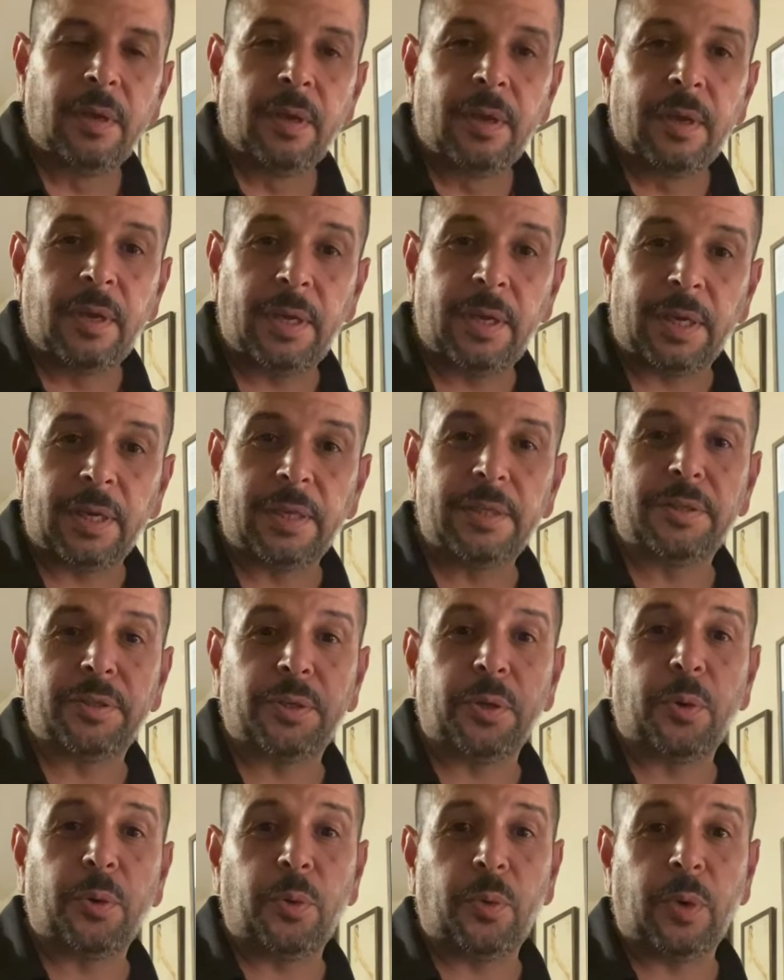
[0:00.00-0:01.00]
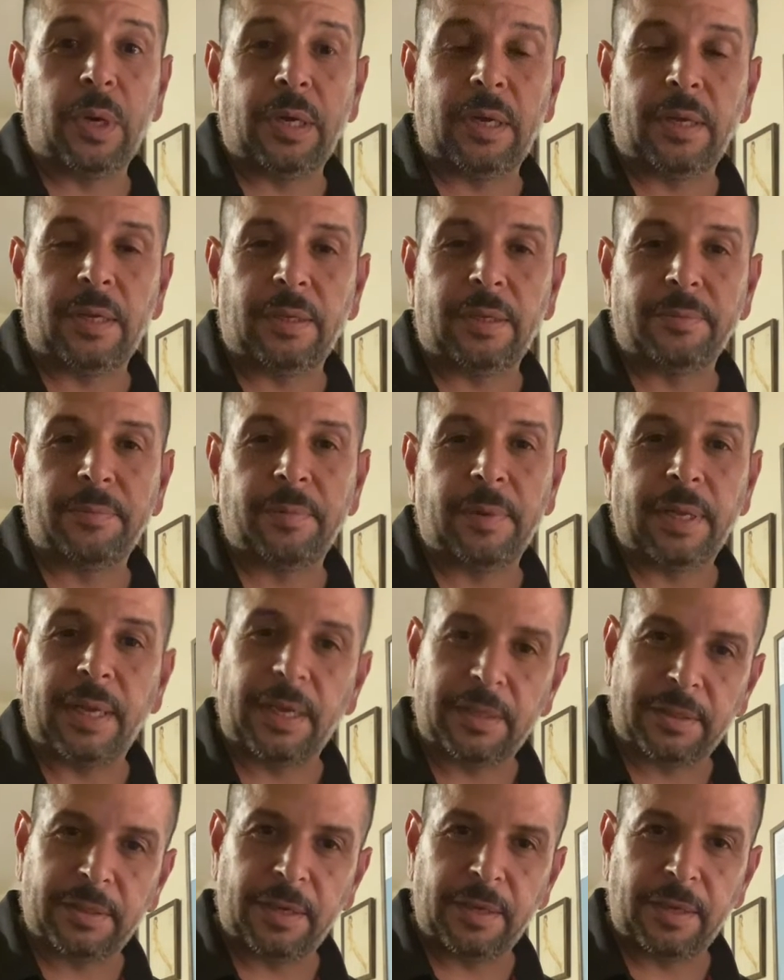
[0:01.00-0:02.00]
Hey guys, so
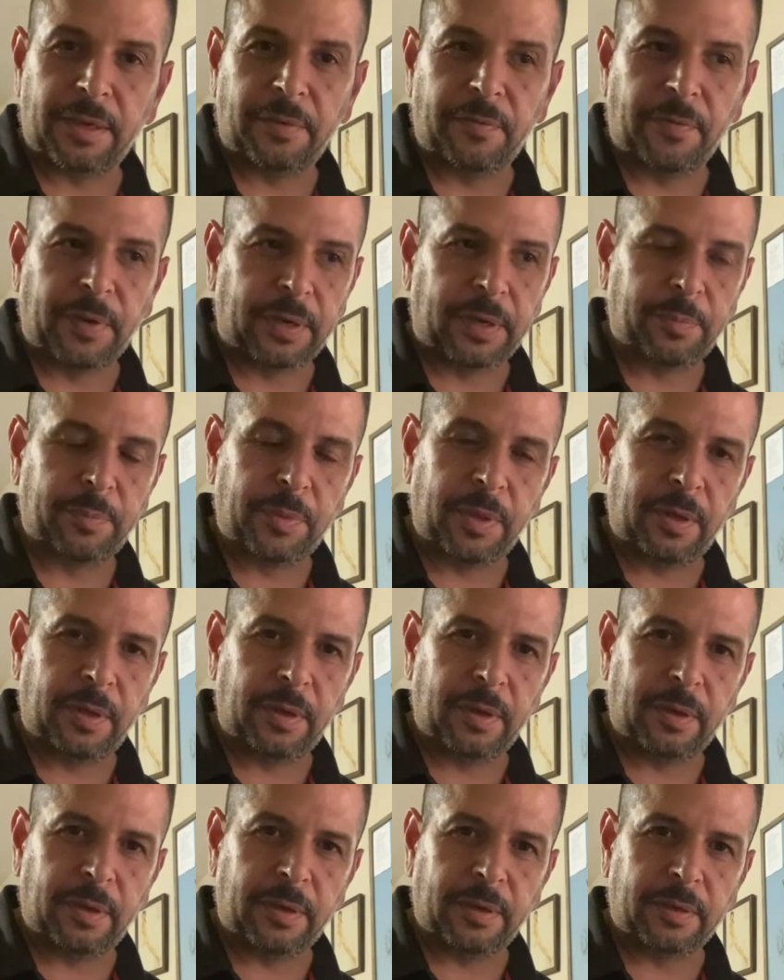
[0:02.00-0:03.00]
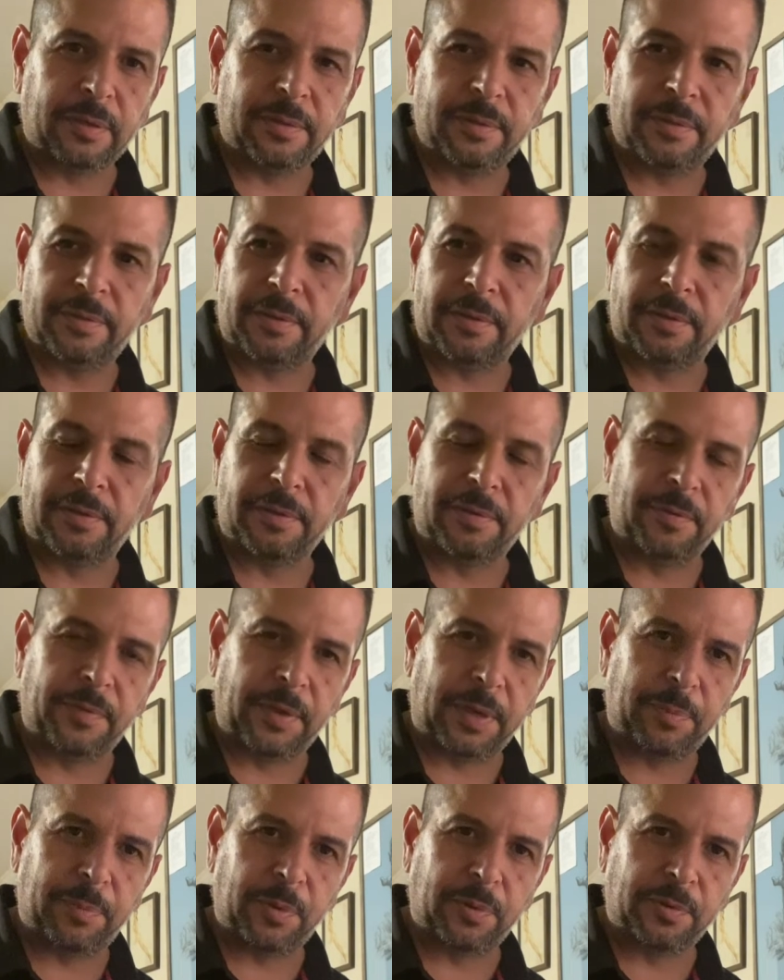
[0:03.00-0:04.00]
last night I developed
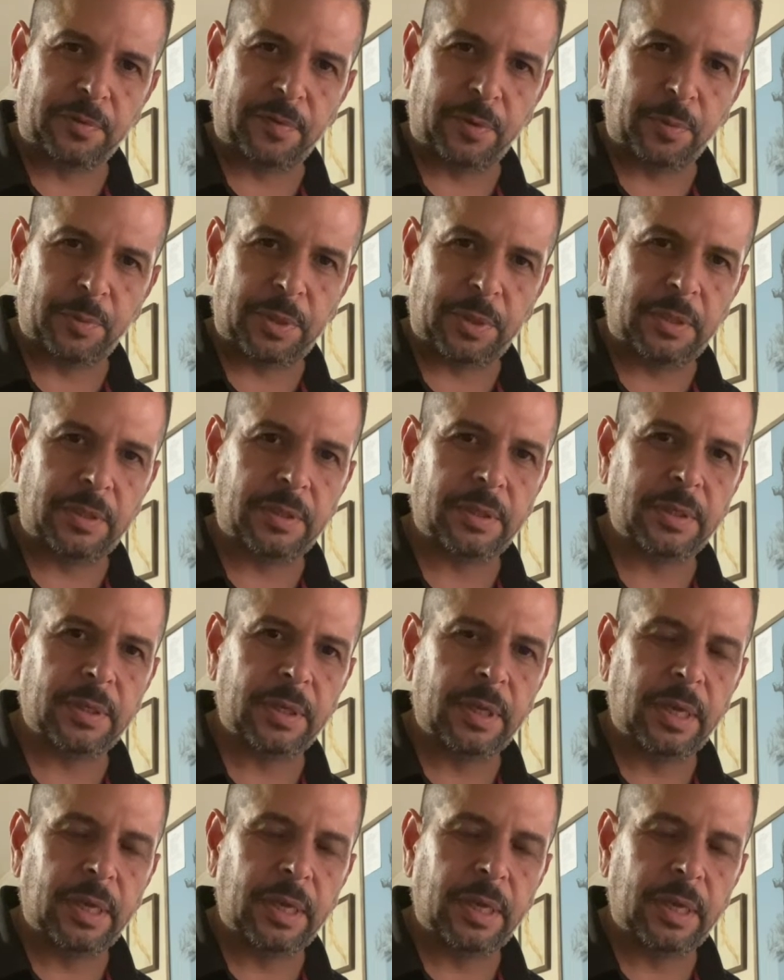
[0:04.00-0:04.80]
those film sheets